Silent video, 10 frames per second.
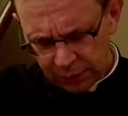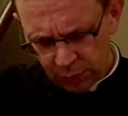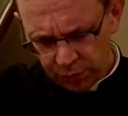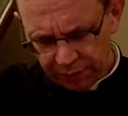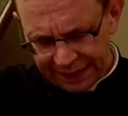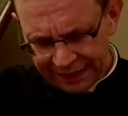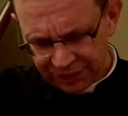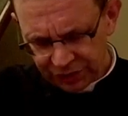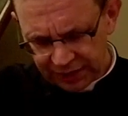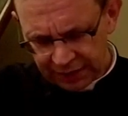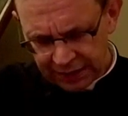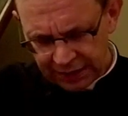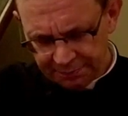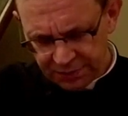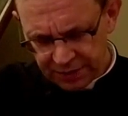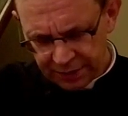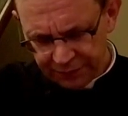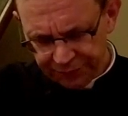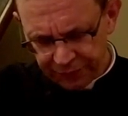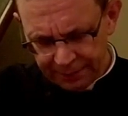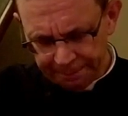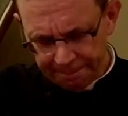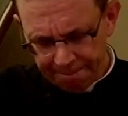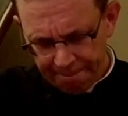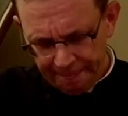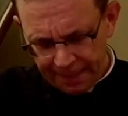The word actually comes from,